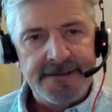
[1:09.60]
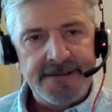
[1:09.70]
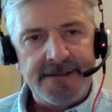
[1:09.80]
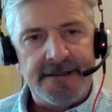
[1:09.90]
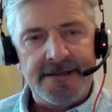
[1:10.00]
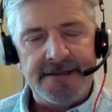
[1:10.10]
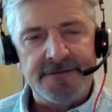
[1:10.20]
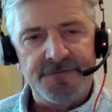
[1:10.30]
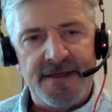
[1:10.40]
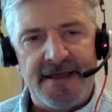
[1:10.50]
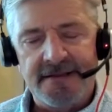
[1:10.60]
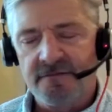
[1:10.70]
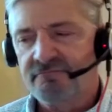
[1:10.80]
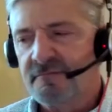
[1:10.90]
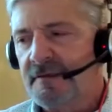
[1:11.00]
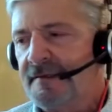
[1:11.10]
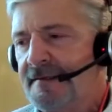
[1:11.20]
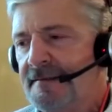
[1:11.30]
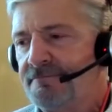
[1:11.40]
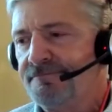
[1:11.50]
In fact,
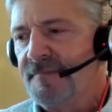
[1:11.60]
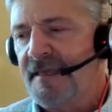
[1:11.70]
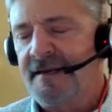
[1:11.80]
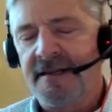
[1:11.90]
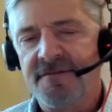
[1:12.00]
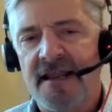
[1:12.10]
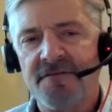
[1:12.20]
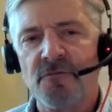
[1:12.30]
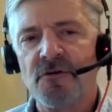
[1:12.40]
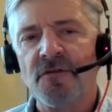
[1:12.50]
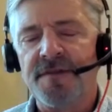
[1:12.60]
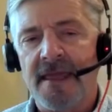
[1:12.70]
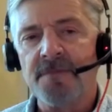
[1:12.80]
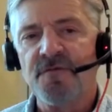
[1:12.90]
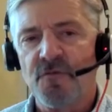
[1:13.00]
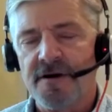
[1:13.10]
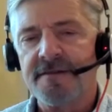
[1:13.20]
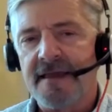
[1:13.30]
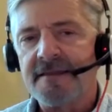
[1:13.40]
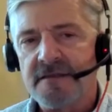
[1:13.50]
they didn't even have a real name for it
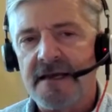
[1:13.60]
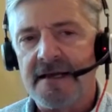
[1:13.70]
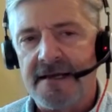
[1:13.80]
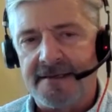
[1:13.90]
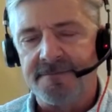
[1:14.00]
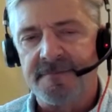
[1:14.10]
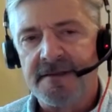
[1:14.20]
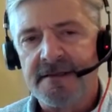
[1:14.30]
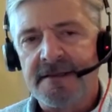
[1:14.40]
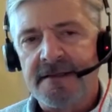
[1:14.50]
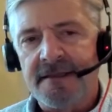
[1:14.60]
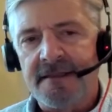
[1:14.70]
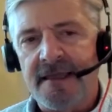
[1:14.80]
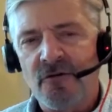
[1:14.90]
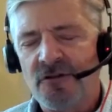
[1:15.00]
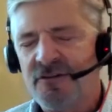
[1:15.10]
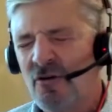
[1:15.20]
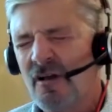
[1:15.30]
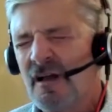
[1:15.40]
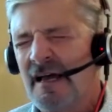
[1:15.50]
at that time. They called it
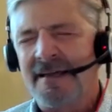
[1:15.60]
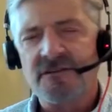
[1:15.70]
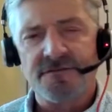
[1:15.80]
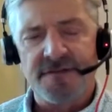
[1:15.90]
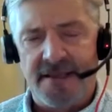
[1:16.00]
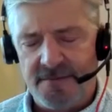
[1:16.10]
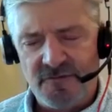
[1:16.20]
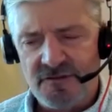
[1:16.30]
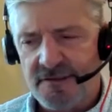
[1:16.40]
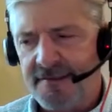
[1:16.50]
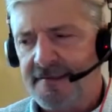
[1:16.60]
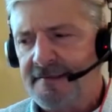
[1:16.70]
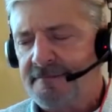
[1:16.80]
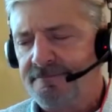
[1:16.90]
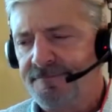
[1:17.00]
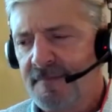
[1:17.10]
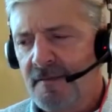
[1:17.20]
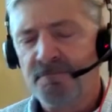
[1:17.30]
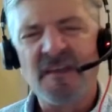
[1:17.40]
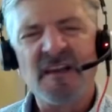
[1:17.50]
all kinds of names.
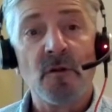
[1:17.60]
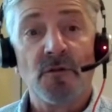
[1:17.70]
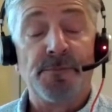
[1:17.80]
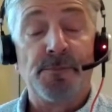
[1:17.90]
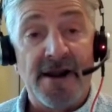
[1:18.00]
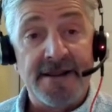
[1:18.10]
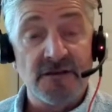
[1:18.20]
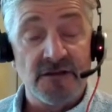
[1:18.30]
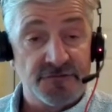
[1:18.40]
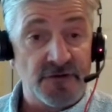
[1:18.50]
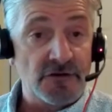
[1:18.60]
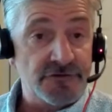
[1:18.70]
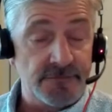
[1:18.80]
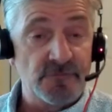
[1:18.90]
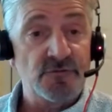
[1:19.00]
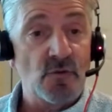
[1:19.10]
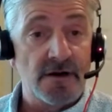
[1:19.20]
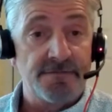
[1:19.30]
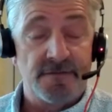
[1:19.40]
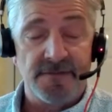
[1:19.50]
Minimal brain dysfunction was one
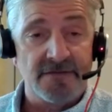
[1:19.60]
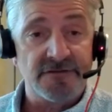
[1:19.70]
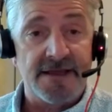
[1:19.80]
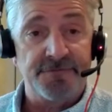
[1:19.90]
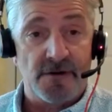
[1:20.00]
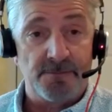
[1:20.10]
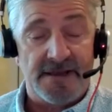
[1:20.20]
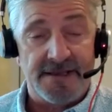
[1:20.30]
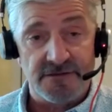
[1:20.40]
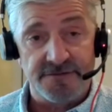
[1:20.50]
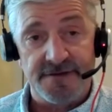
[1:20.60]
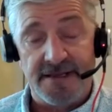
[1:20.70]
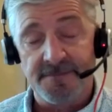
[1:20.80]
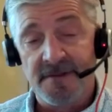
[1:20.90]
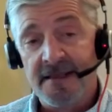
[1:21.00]
of them. How's that for a positive name?